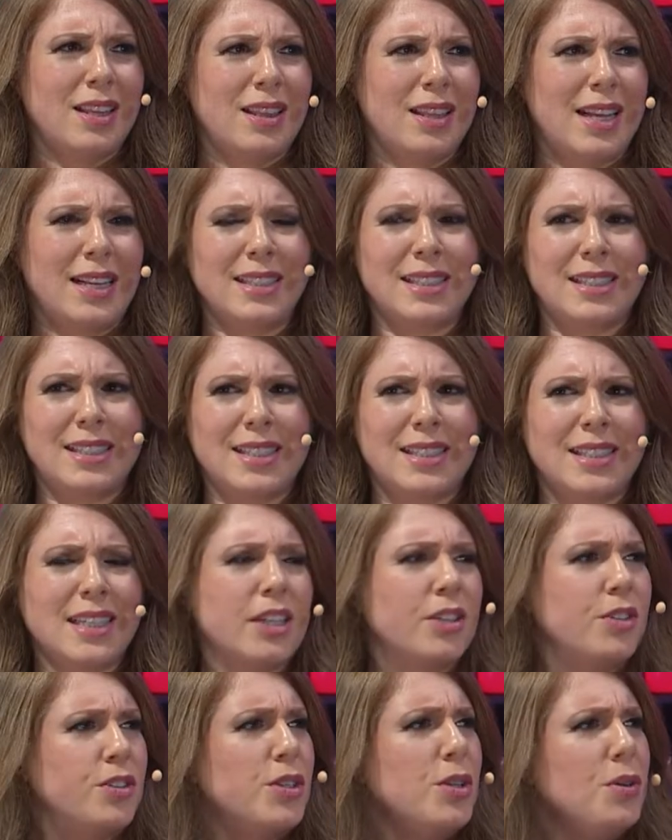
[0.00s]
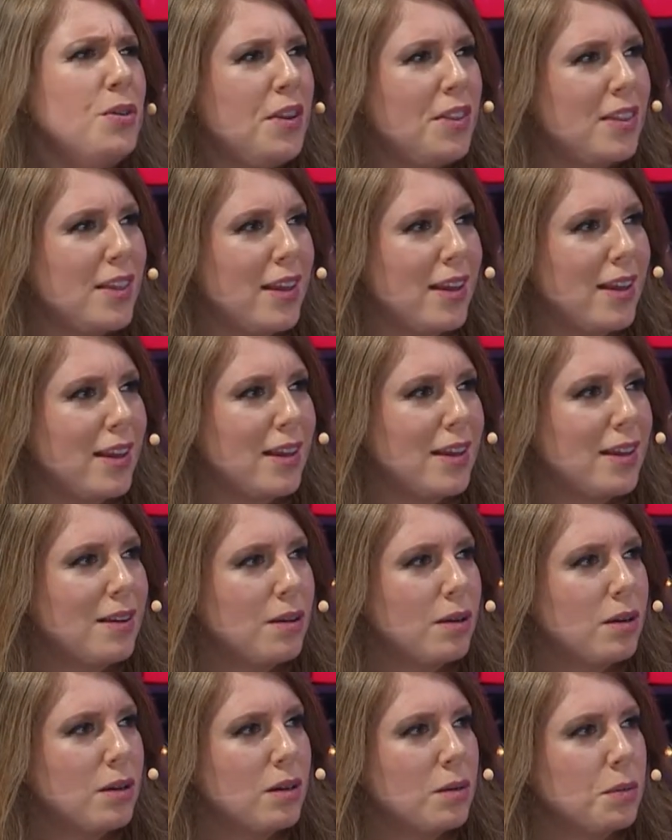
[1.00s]
it's like a dude thing,
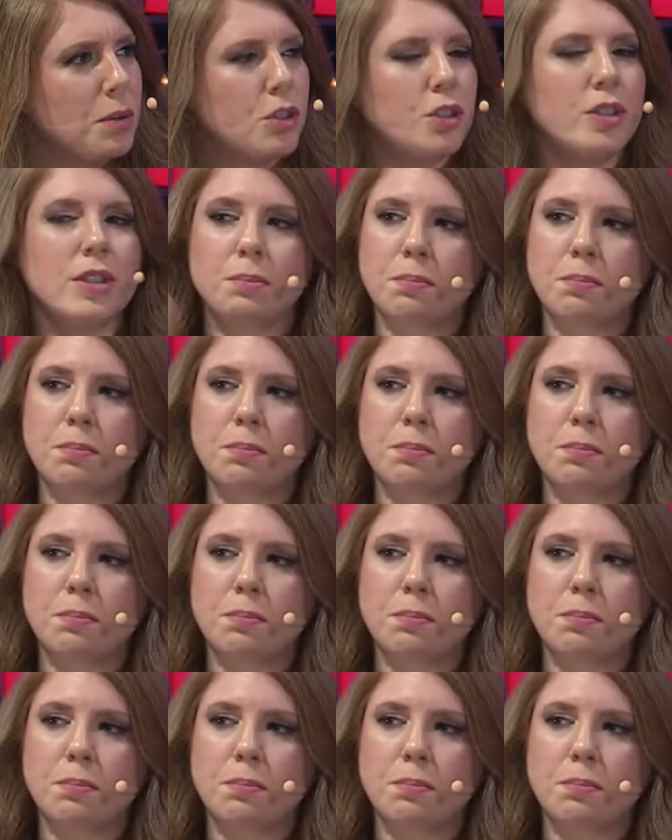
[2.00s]
which,